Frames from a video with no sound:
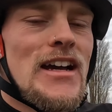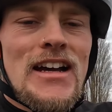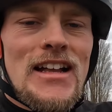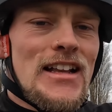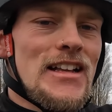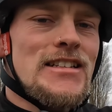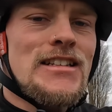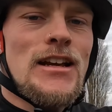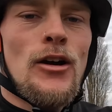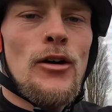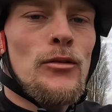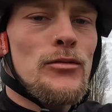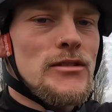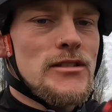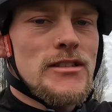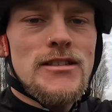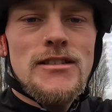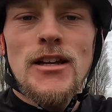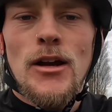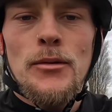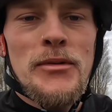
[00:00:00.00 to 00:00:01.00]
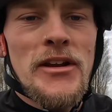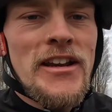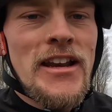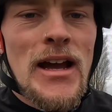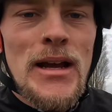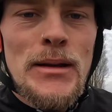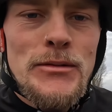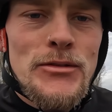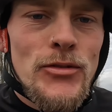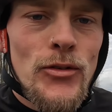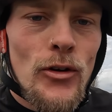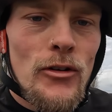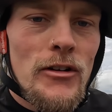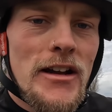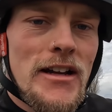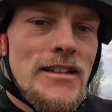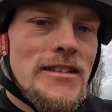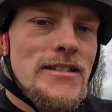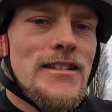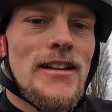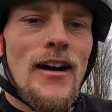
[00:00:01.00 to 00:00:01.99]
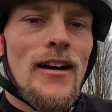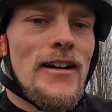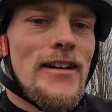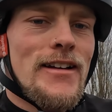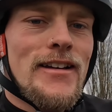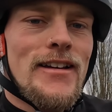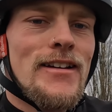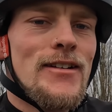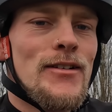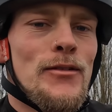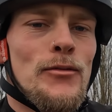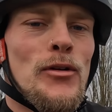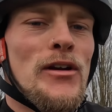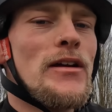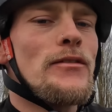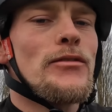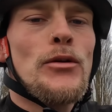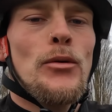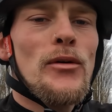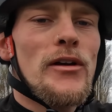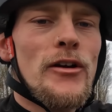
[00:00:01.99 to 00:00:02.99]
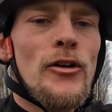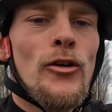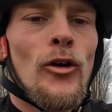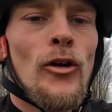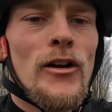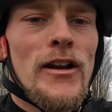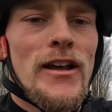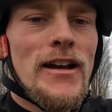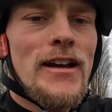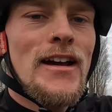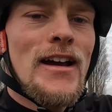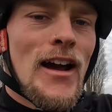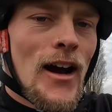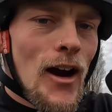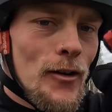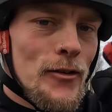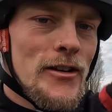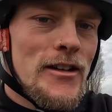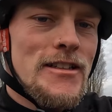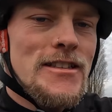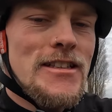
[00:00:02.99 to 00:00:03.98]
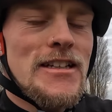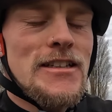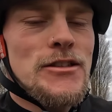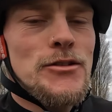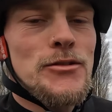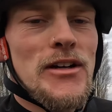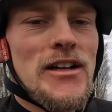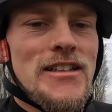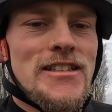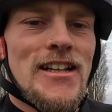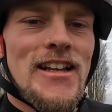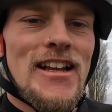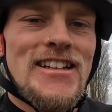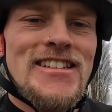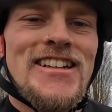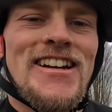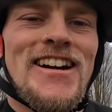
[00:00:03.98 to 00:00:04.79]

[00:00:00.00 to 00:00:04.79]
There's so many names for it, like whatever you want to call it, I'm going to teach you it. So let's